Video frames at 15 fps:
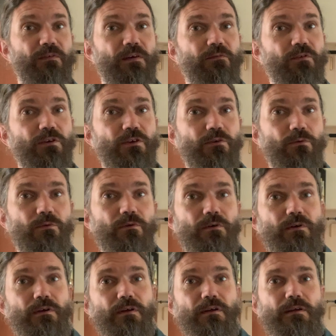fit for you.
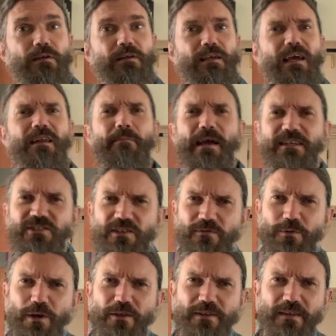And imagine
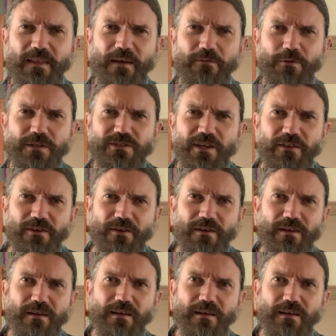if we all did that for each other.